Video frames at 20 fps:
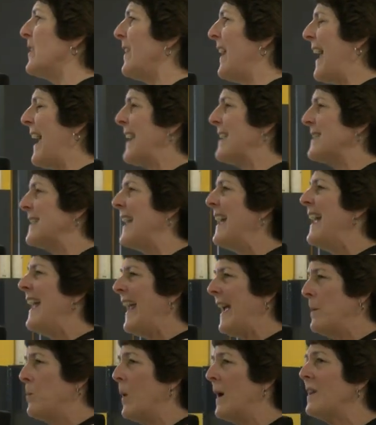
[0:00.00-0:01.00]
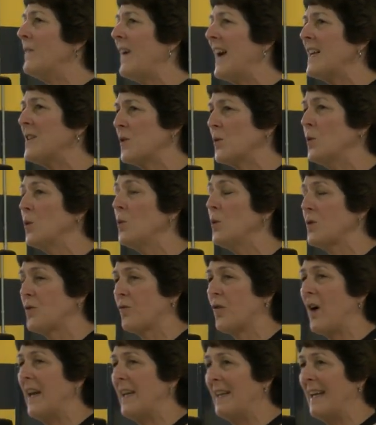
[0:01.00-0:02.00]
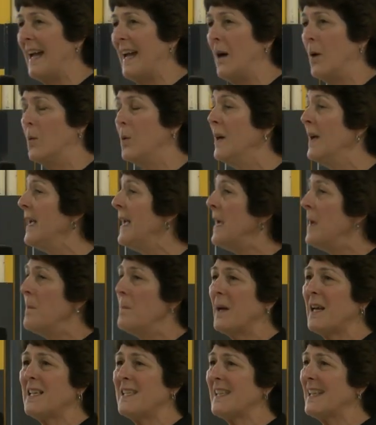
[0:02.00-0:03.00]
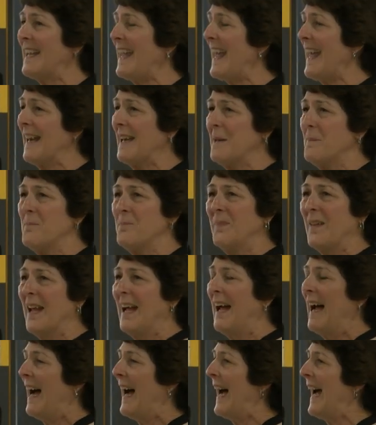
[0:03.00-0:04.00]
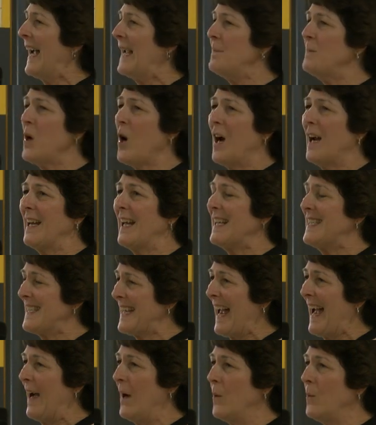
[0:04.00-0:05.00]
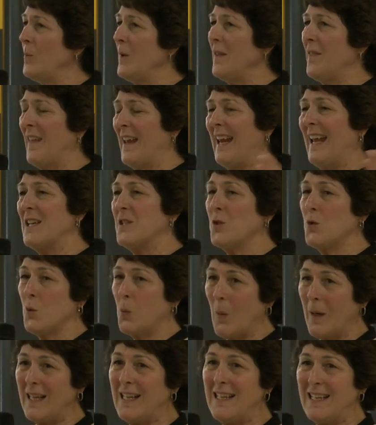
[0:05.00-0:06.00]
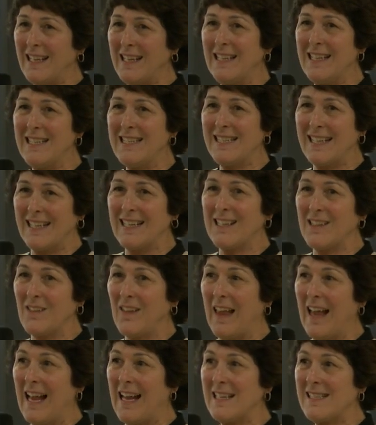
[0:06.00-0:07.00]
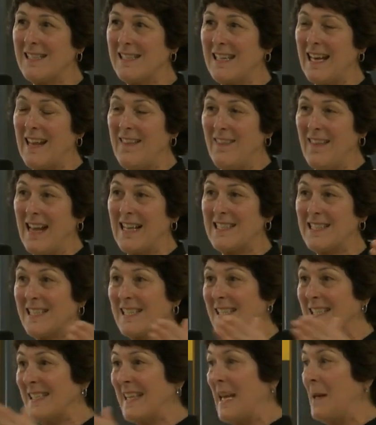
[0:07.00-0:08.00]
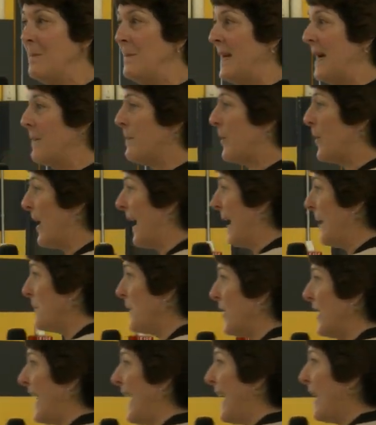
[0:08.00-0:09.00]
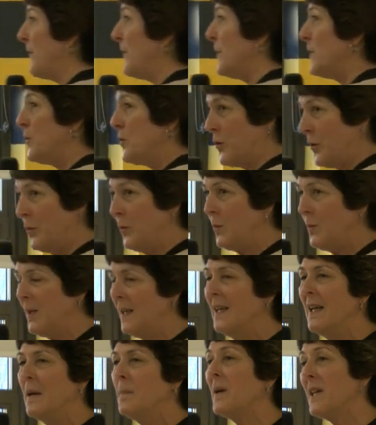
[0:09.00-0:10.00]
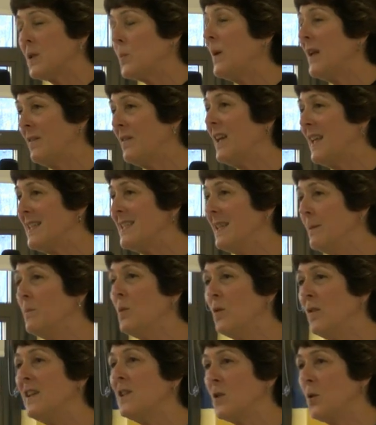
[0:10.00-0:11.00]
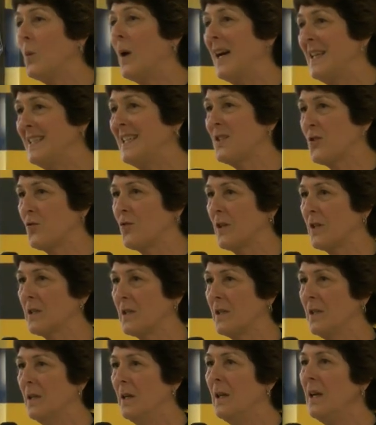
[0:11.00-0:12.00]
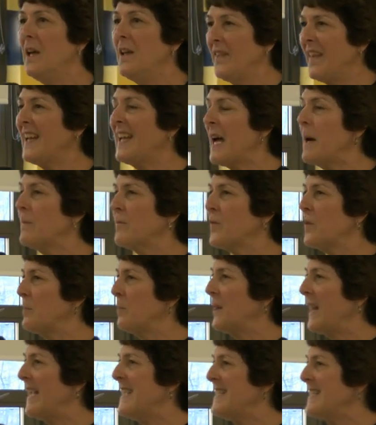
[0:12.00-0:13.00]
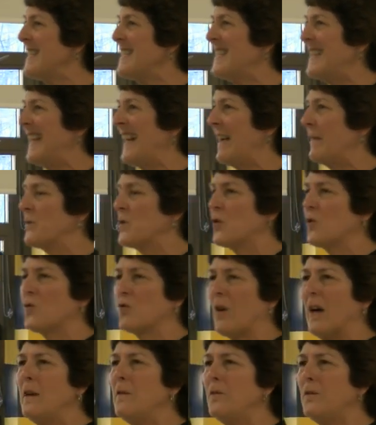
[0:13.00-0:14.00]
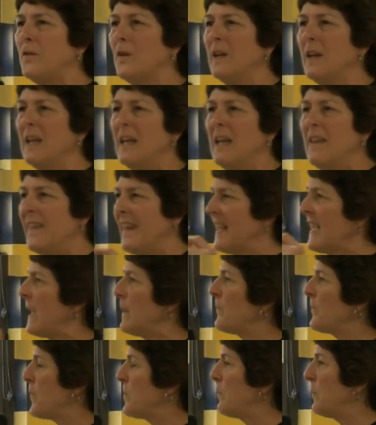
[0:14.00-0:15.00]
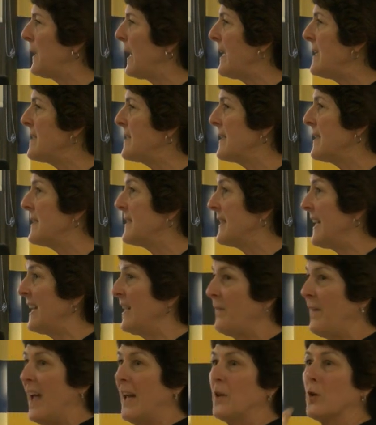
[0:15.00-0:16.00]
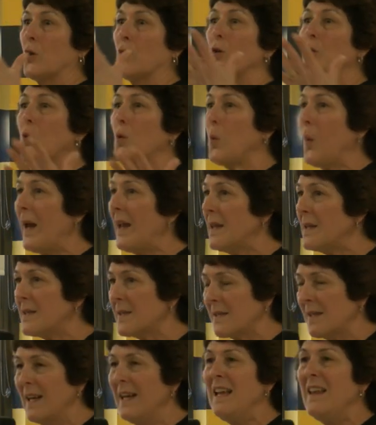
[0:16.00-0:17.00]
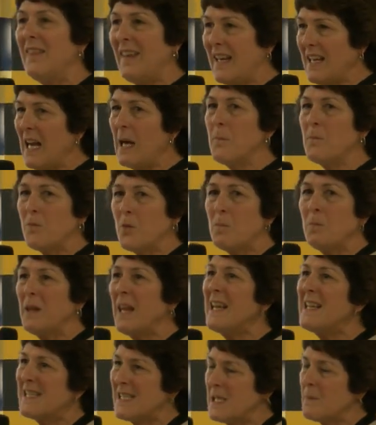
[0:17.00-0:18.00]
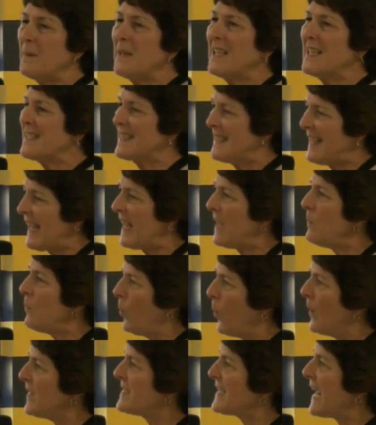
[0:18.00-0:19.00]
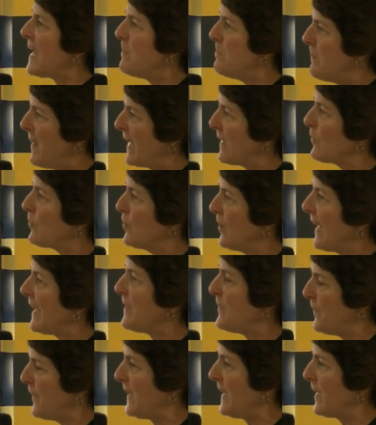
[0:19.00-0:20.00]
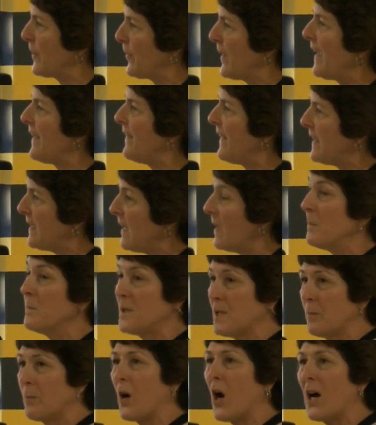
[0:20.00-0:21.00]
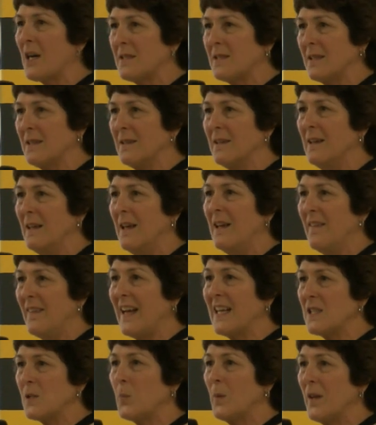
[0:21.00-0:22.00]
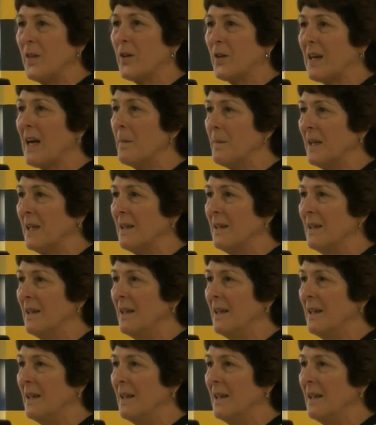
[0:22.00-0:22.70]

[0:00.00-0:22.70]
class at one of our schools right now because again, I'm not a town that has 20 kids in a class and that's the same number I'm gonna have in June because we have kids that move into our district. They come from places that have strife. They come from places that have had earthquakes. They come from places because they want a better life here and they come to Brockton. That's where they're coming.